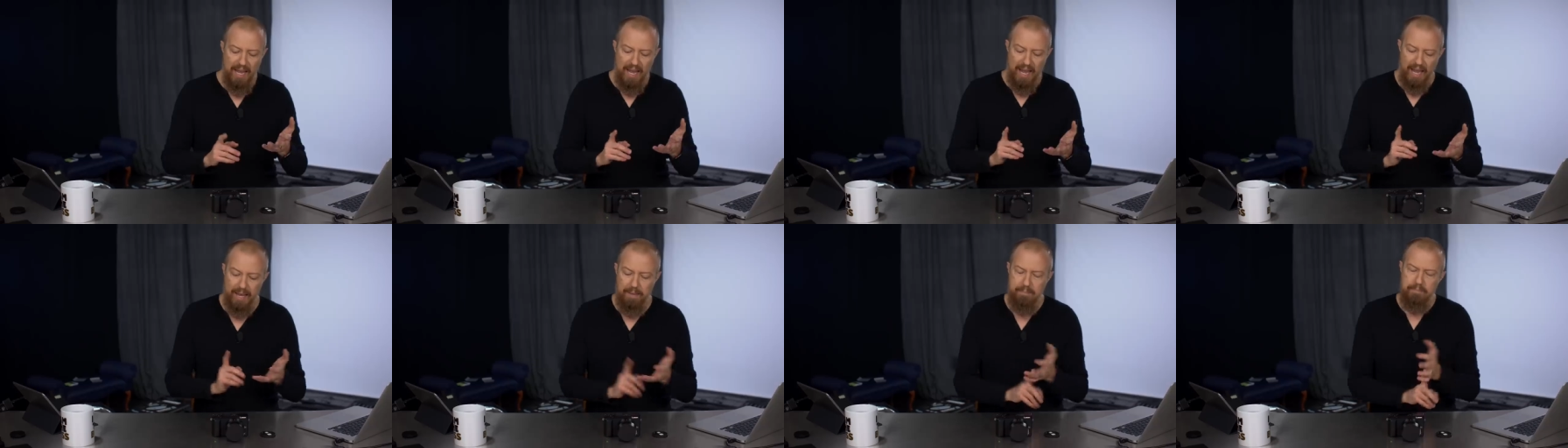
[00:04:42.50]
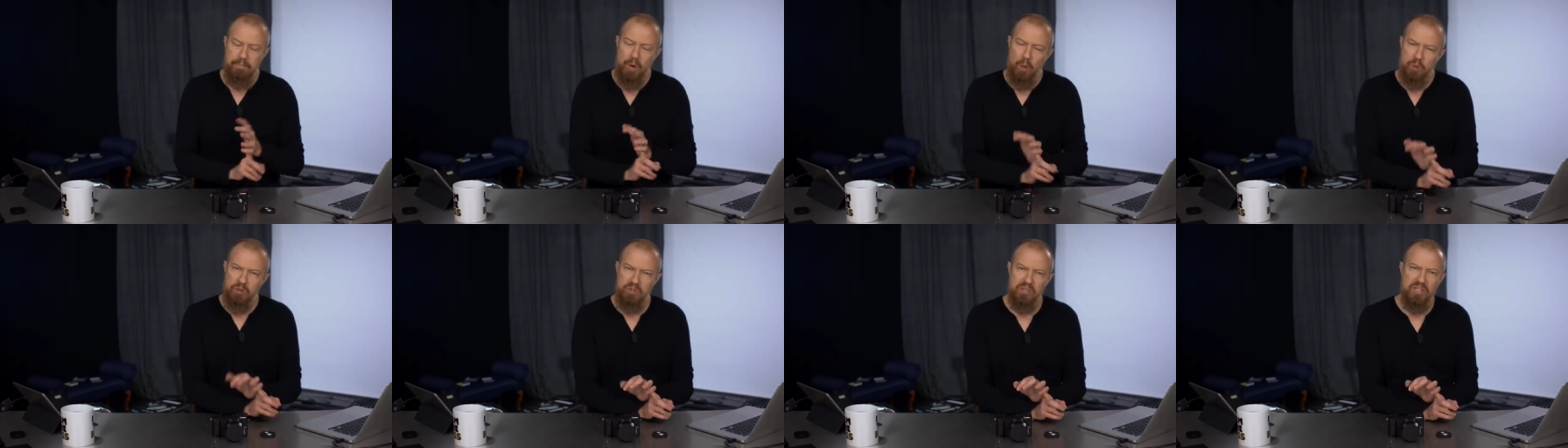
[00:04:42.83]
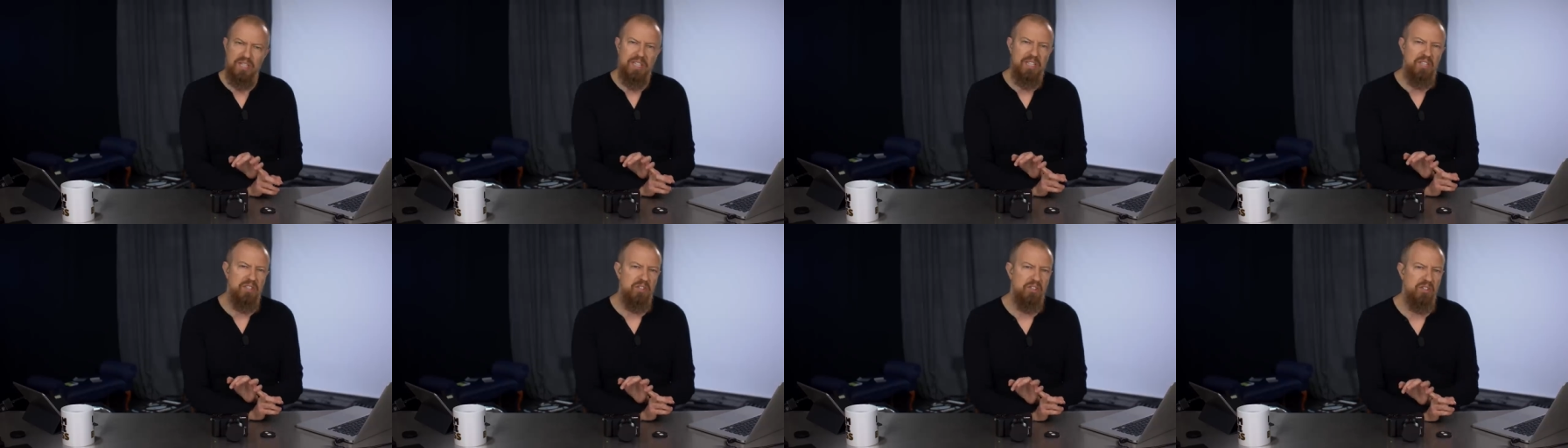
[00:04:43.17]
And
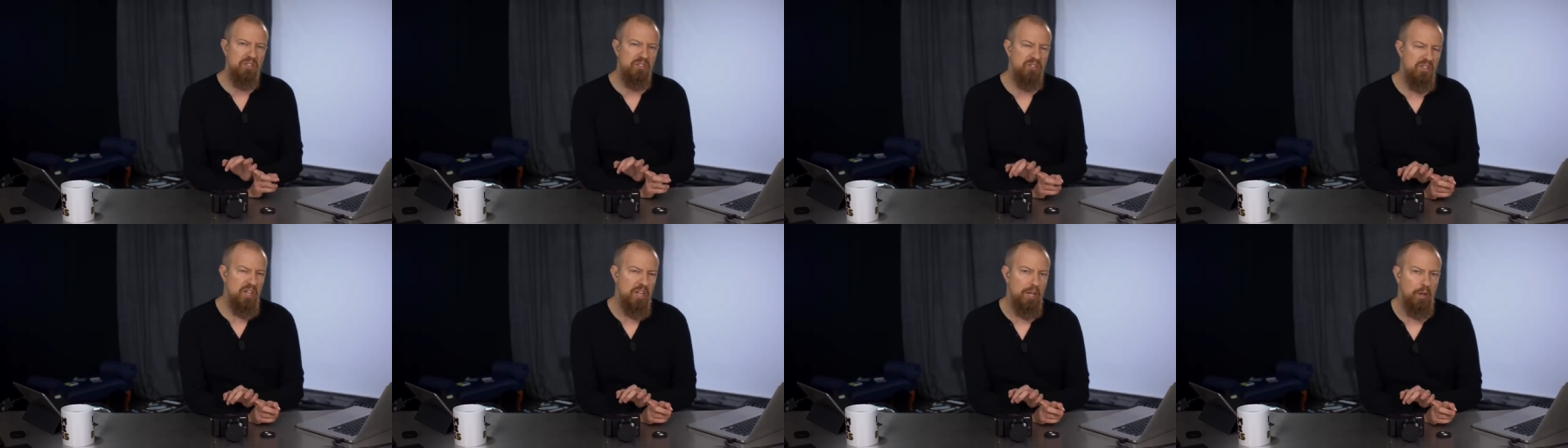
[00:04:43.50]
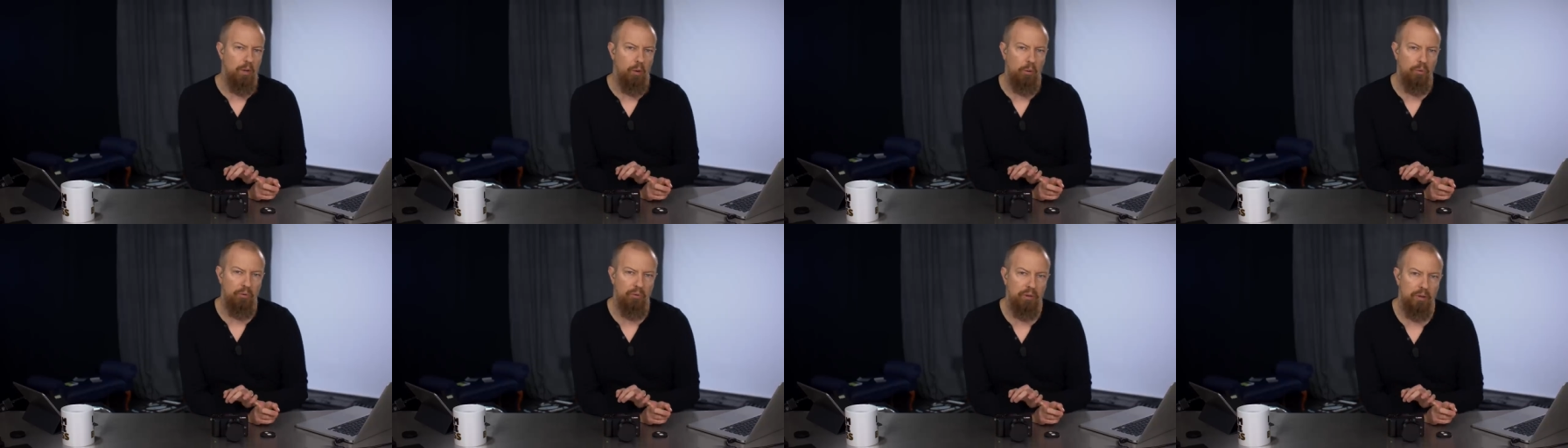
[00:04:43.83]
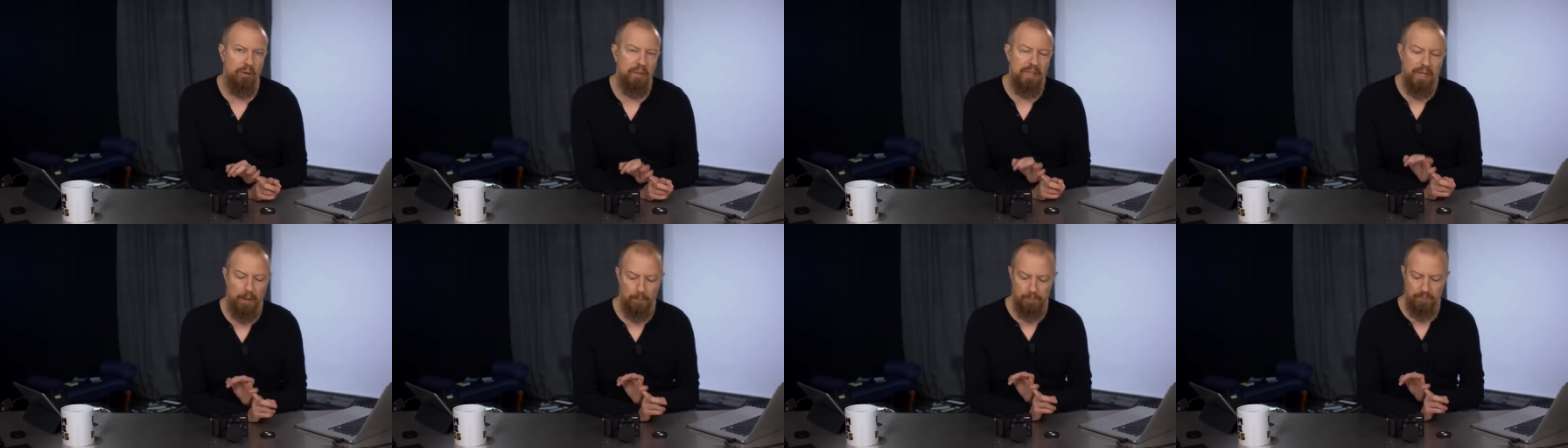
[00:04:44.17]
mostly stills.
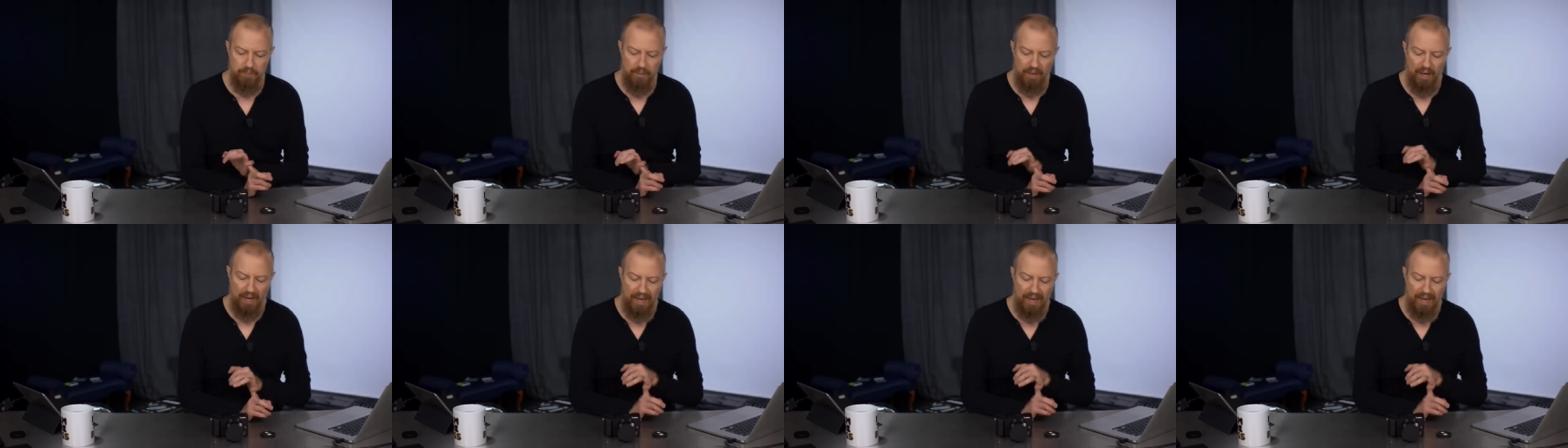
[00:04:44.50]
Now,